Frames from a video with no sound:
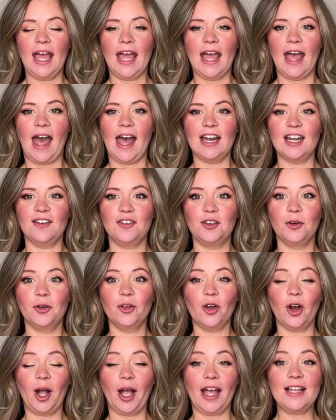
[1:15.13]
And if you
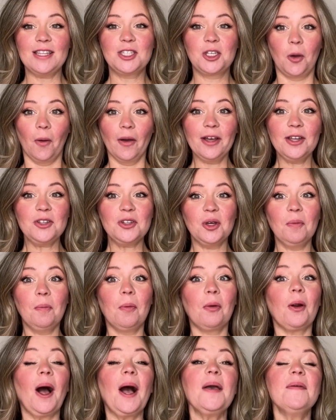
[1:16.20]
look, it's going to
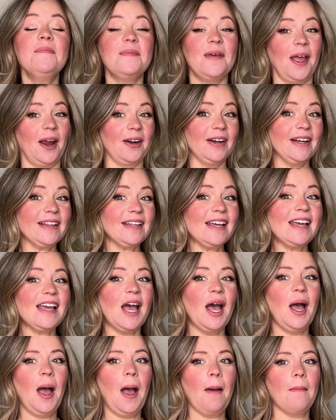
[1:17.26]

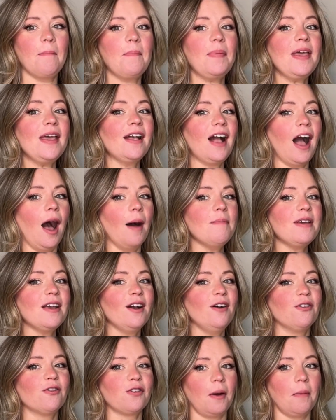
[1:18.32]
primarily be coming
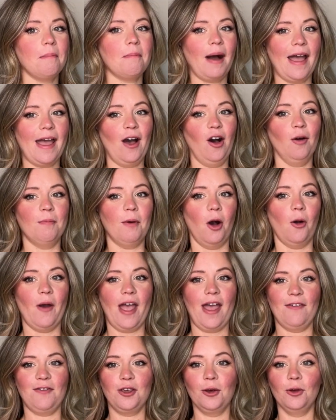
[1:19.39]
from my elbow.
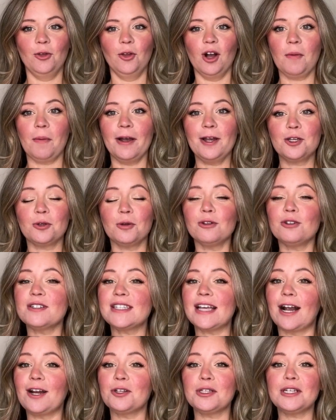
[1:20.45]
If you look, my shoulder is
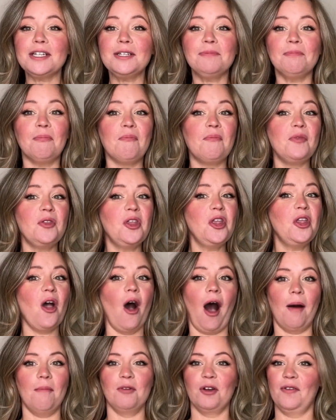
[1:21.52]
actually
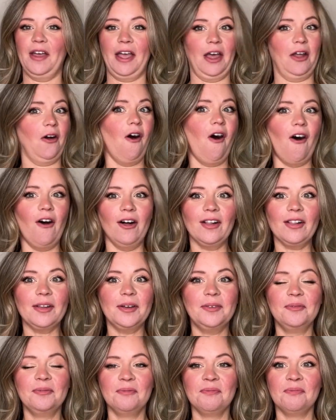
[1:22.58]
not moving at all.
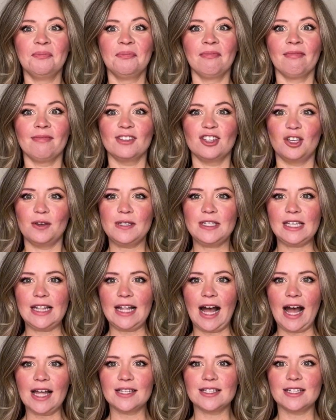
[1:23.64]
Do you see
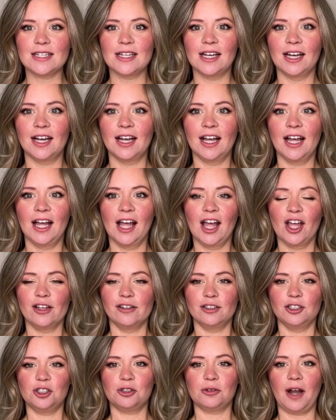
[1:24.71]
that?
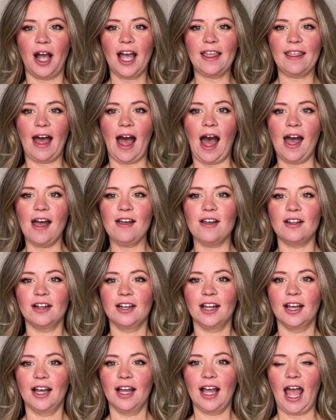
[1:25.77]
Try that
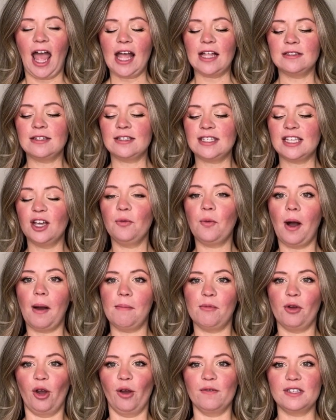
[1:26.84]
and see what
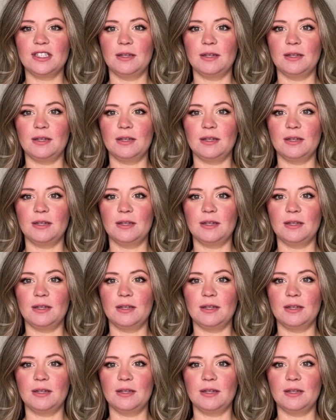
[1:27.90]
moves the